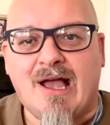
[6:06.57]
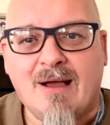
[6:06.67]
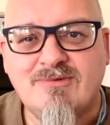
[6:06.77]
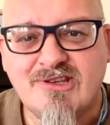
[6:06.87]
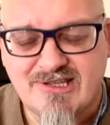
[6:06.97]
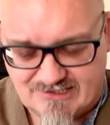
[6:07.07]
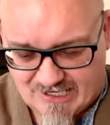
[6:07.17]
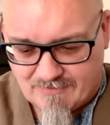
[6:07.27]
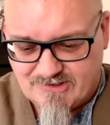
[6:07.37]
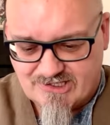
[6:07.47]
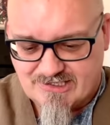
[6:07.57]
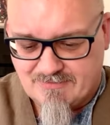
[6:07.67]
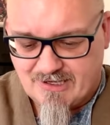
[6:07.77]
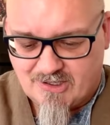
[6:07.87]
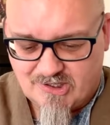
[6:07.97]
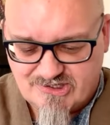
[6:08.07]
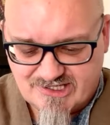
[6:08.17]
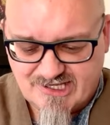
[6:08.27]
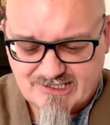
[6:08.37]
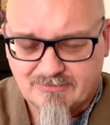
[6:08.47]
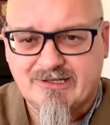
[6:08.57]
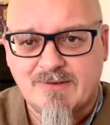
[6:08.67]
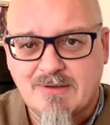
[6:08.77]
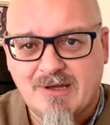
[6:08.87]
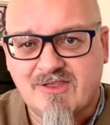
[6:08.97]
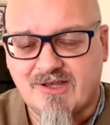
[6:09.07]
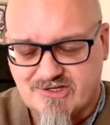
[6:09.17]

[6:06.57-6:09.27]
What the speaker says: I'm just a bit conscious that sometimes I make things